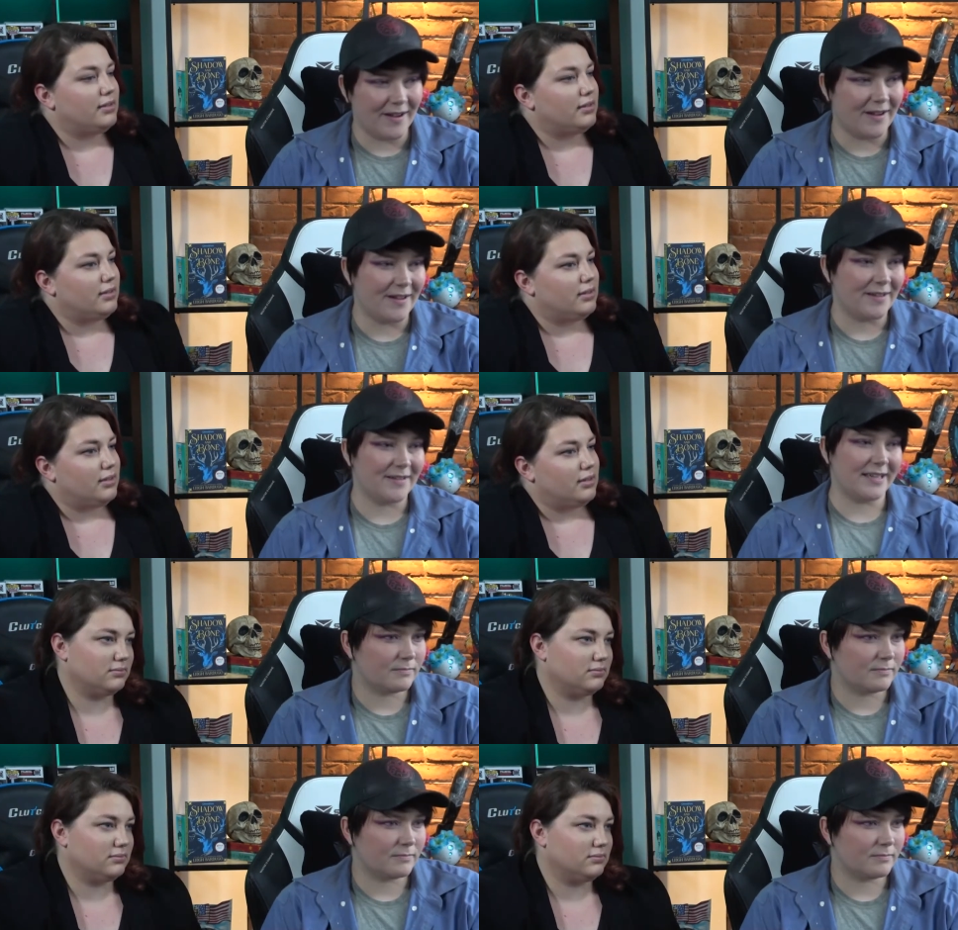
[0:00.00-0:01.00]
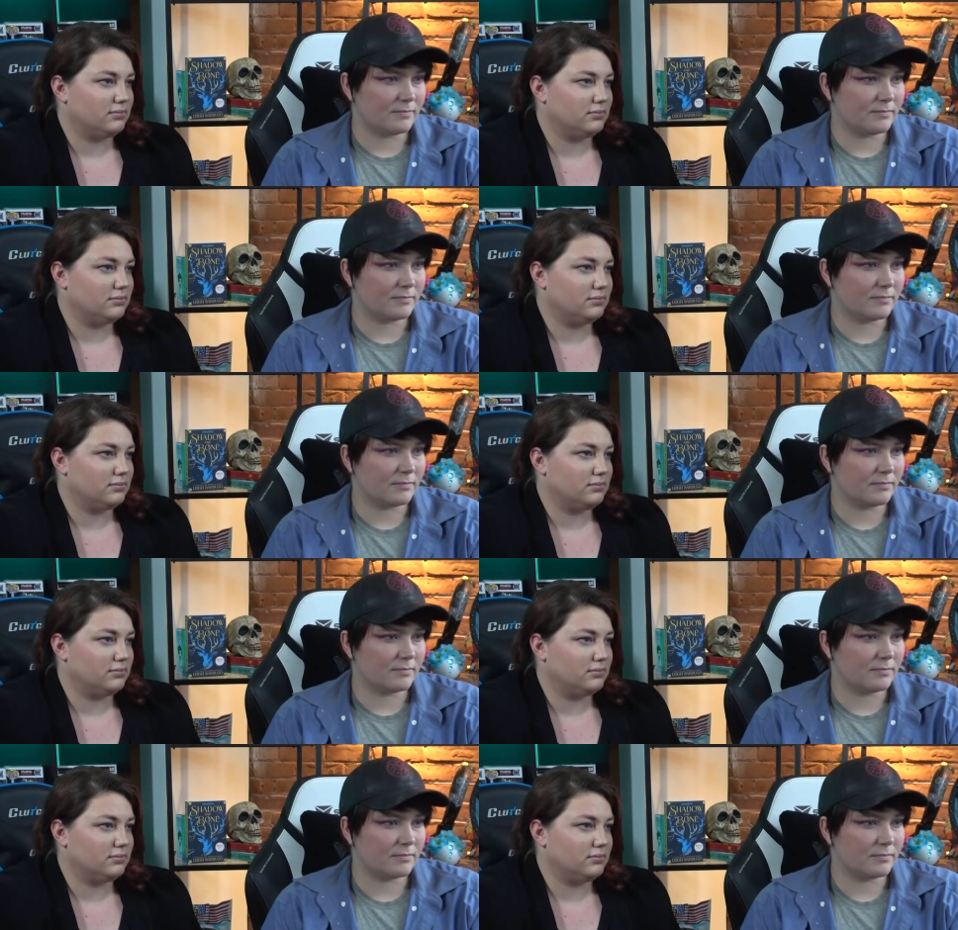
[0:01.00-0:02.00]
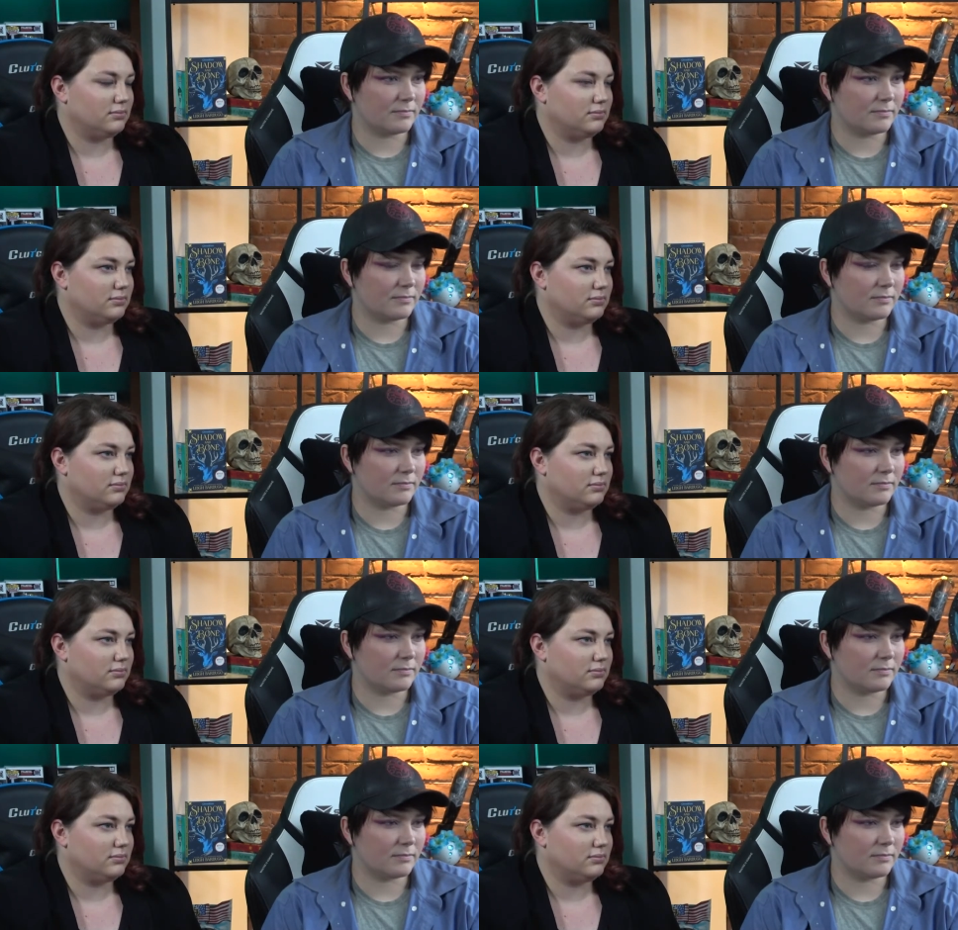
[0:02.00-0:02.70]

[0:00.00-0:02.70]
Nobody speaks.